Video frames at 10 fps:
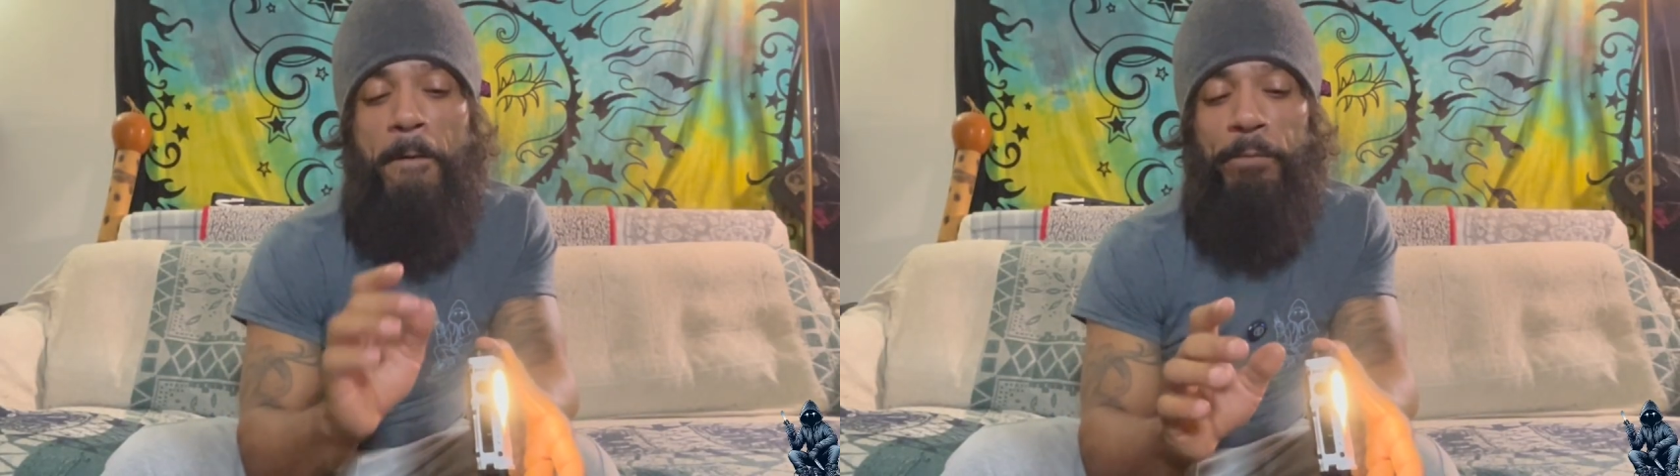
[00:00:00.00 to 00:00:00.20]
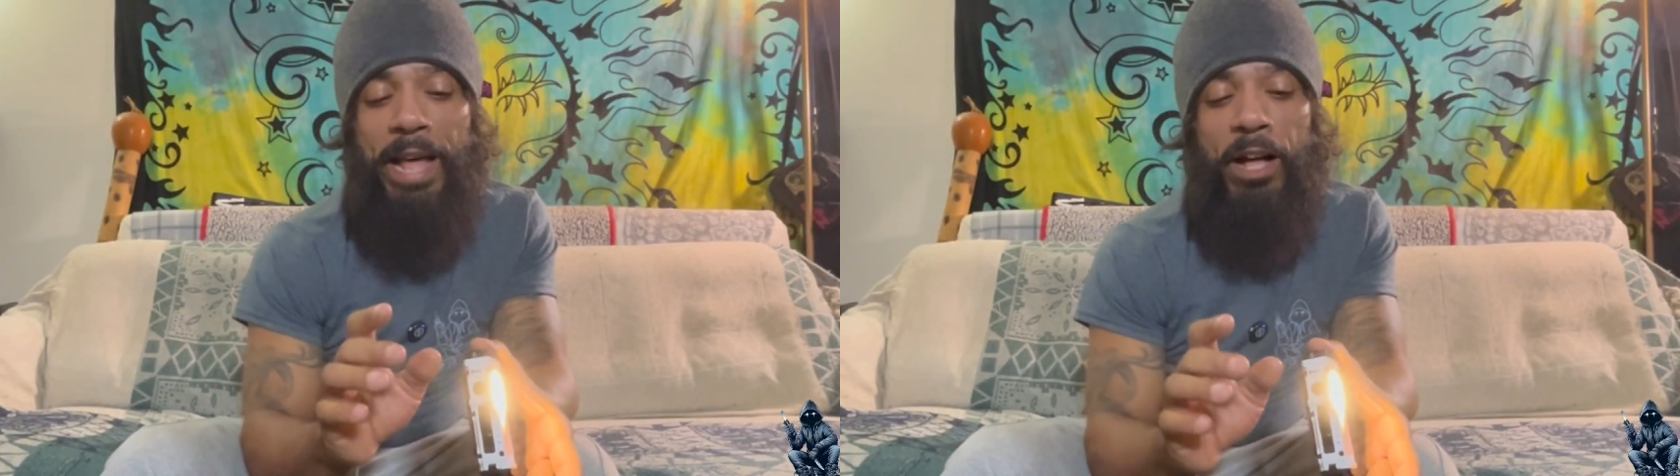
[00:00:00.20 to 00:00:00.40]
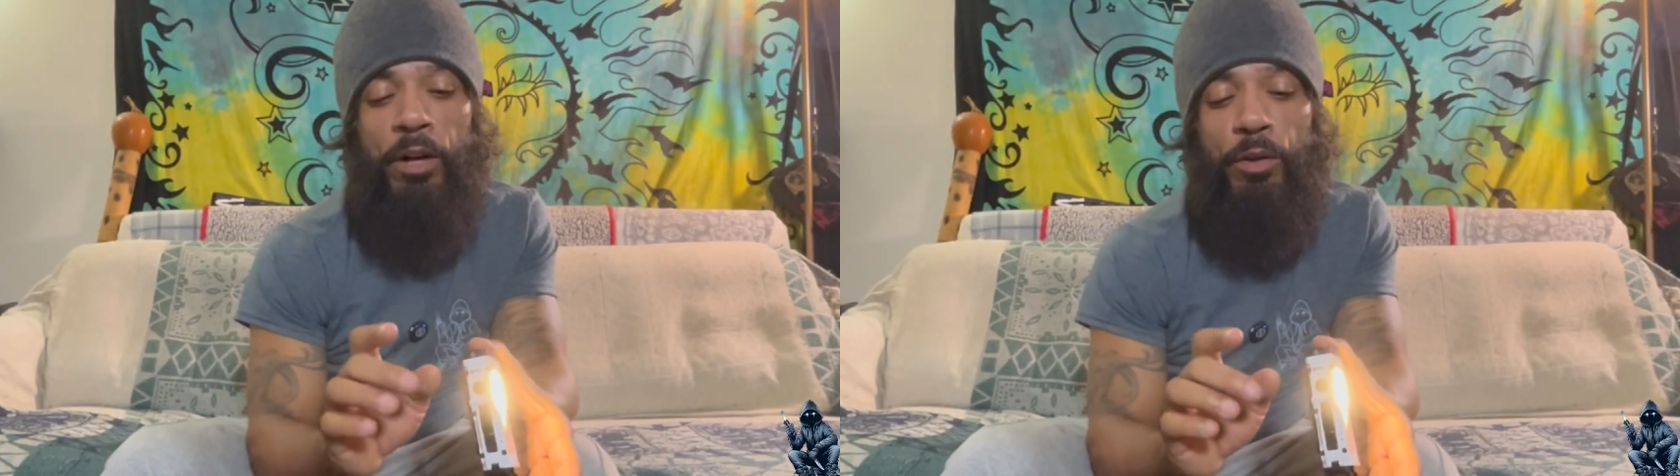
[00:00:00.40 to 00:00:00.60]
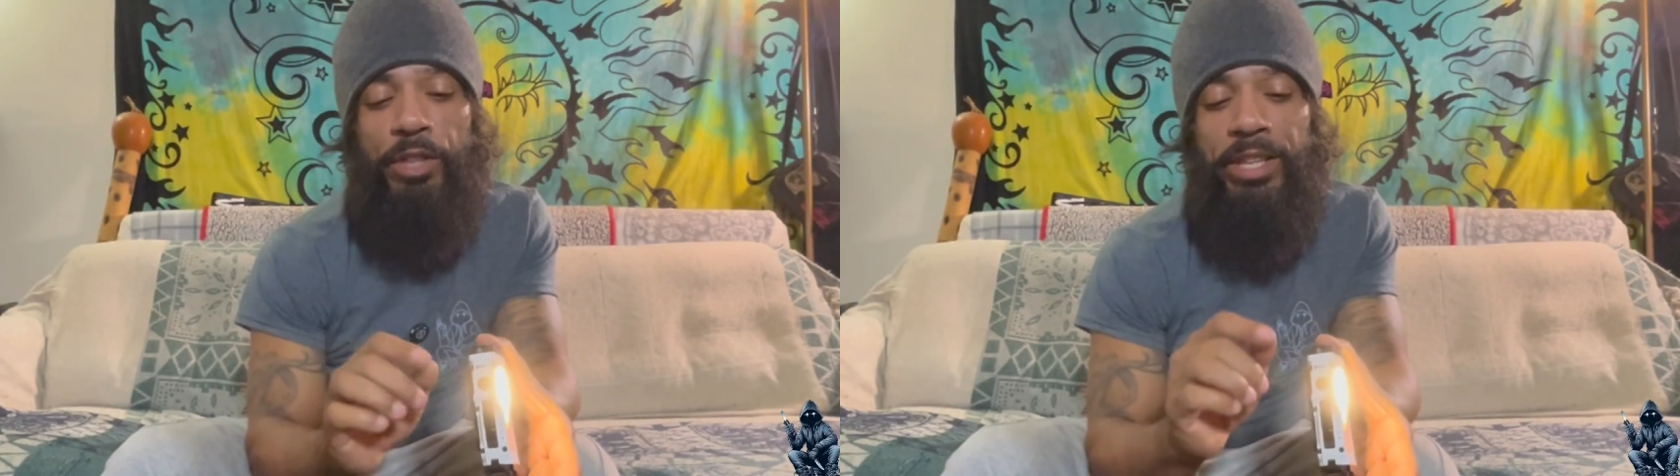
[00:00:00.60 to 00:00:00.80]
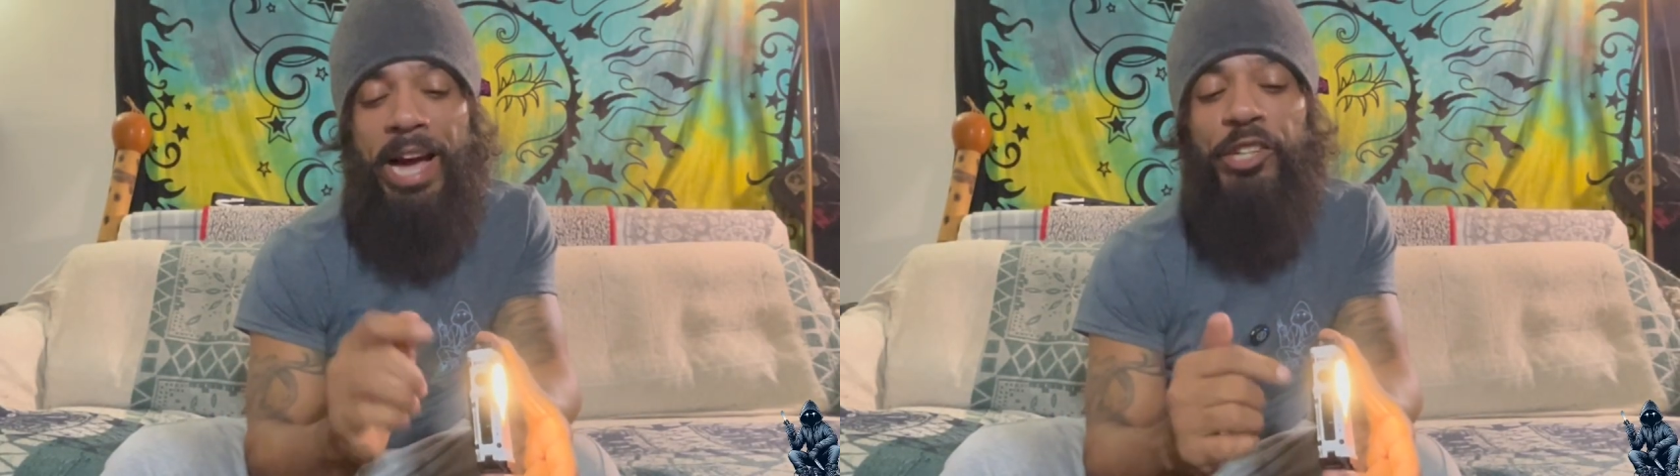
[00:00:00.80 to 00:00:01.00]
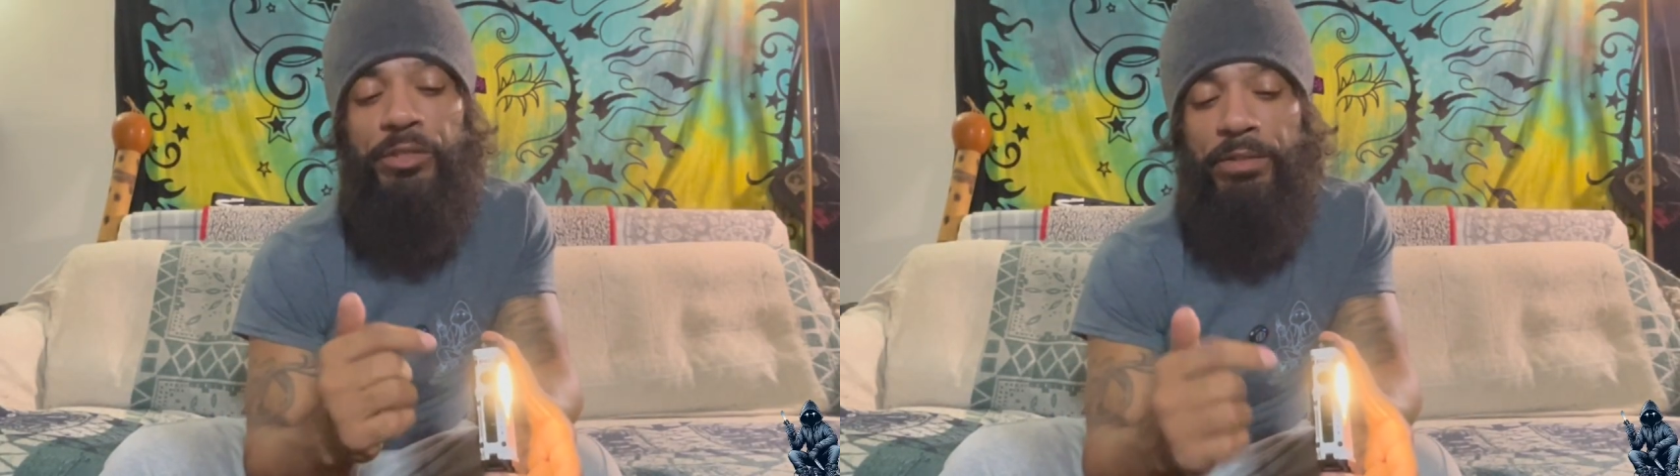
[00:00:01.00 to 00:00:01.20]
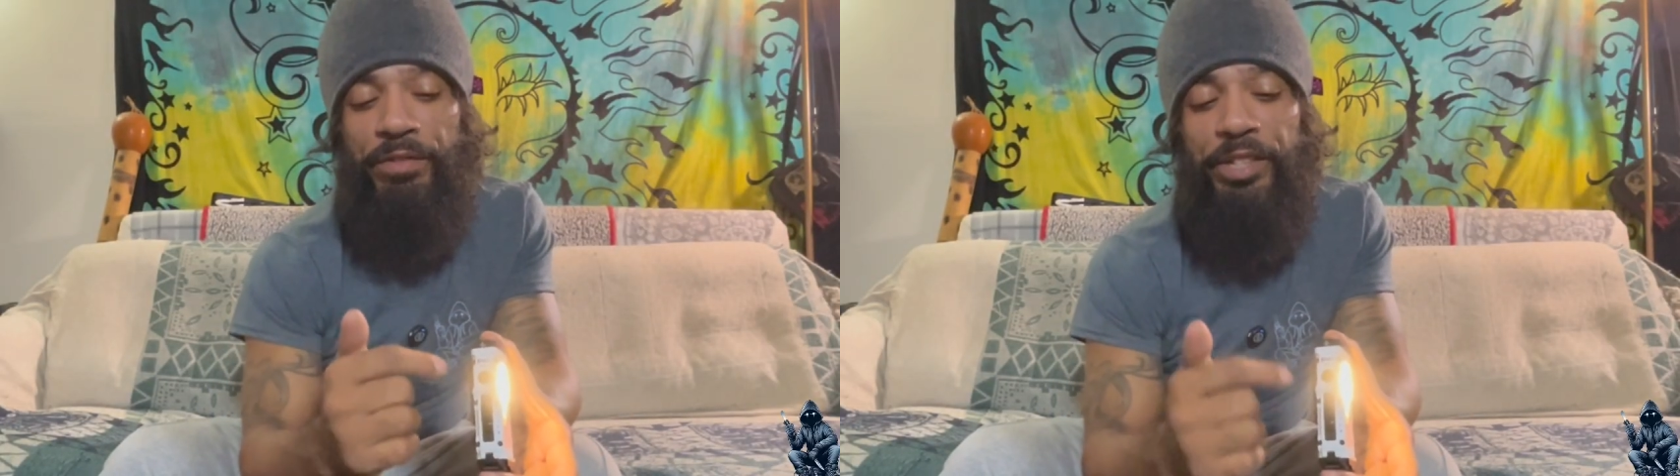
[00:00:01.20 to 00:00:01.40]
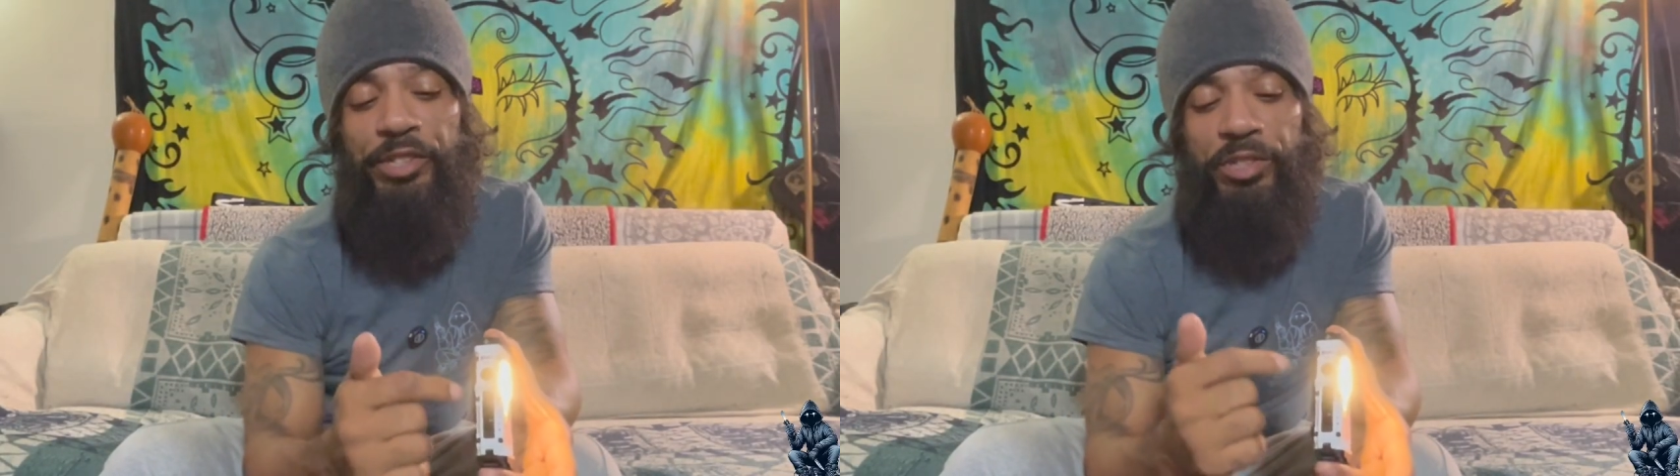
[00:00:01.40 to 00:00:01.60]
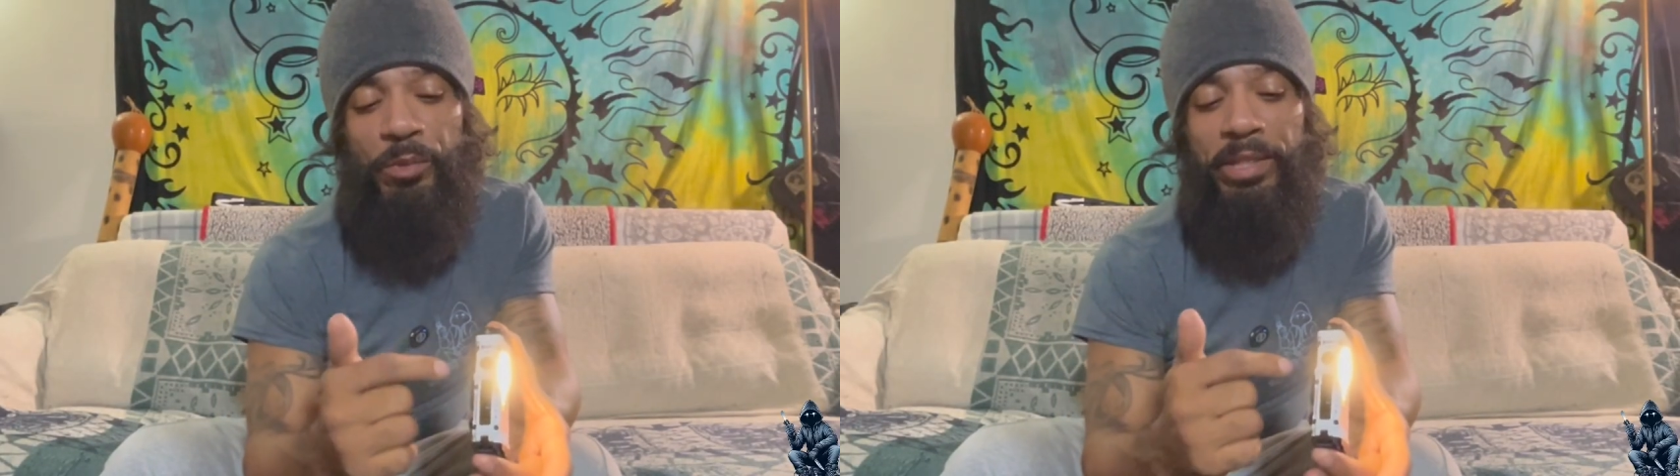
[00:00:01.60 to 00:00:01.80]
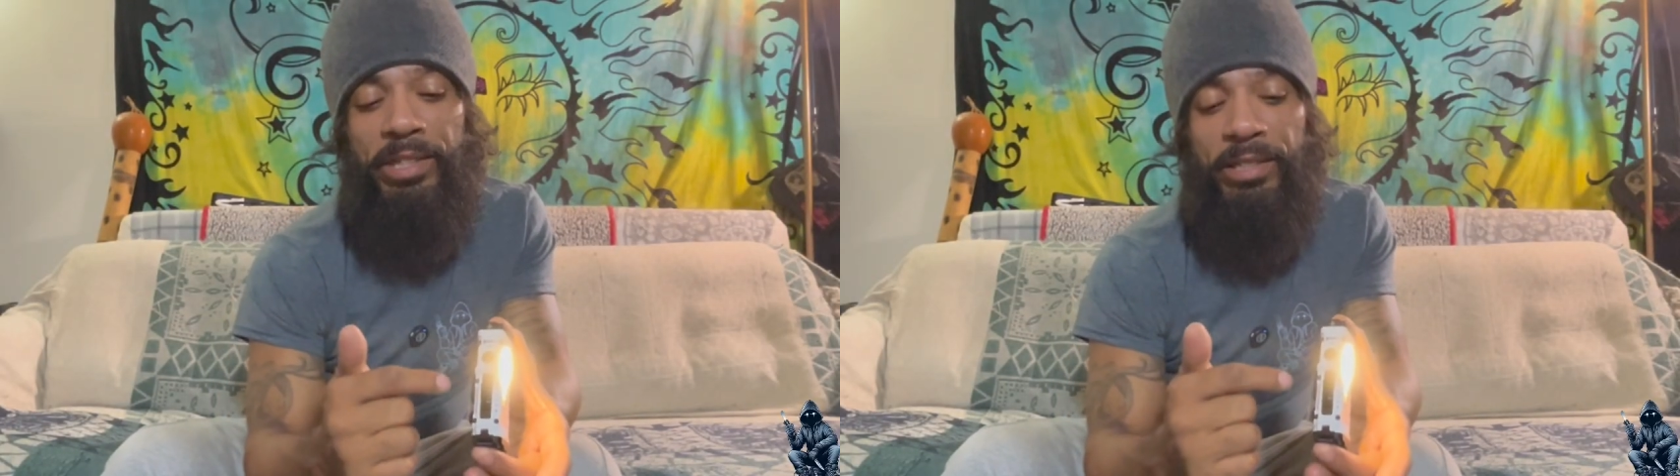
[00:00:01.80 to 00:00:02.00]
Now, the extra feature
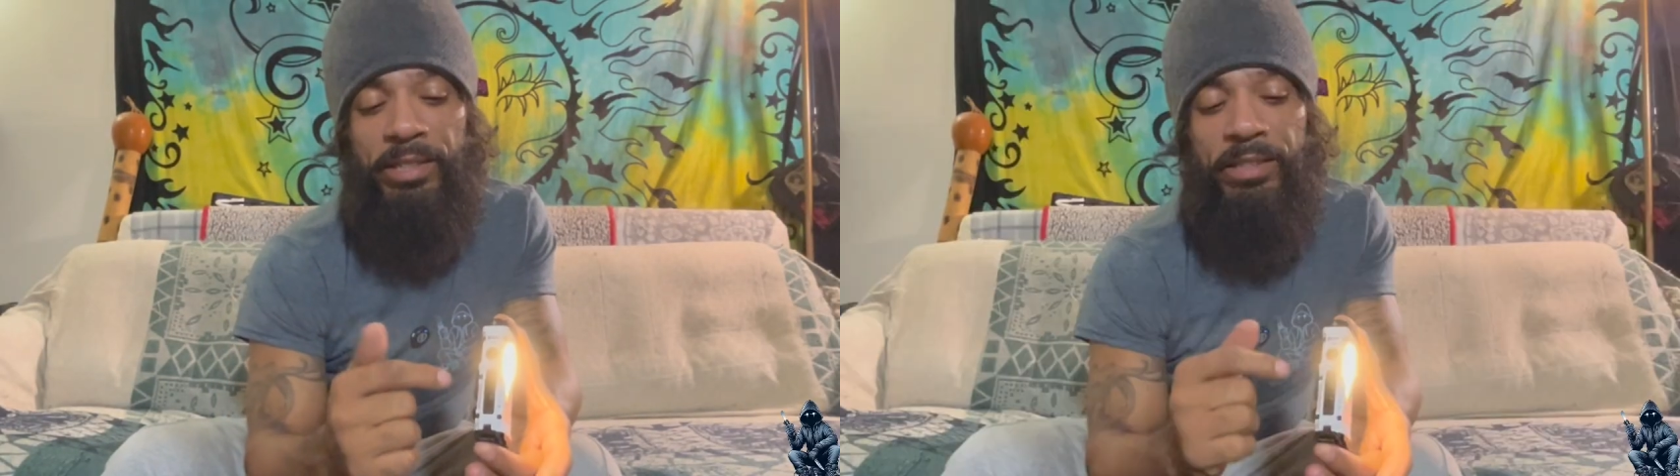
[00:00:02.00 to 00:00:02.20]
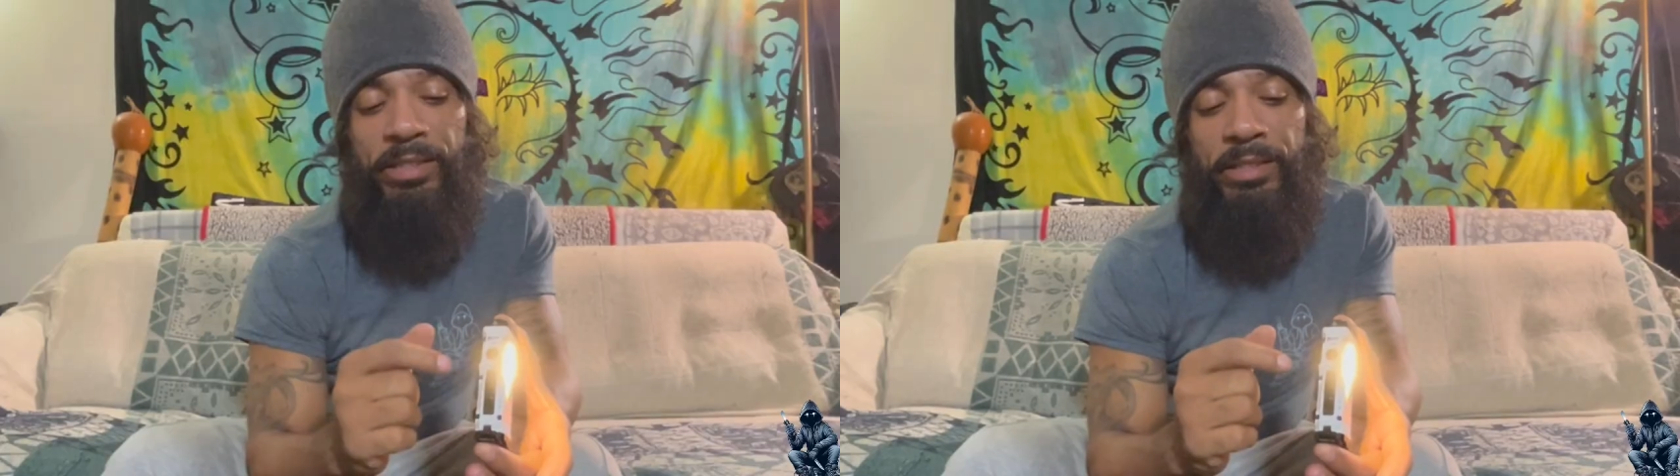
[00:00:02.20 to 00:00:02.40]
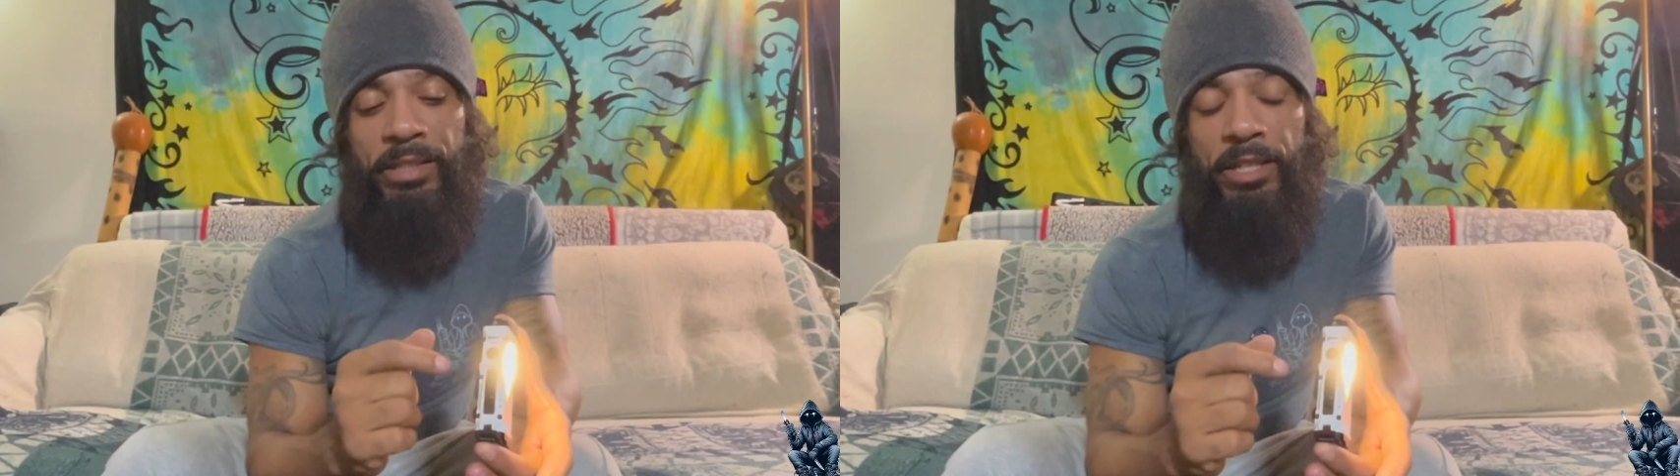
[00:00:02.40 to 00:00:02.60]
with this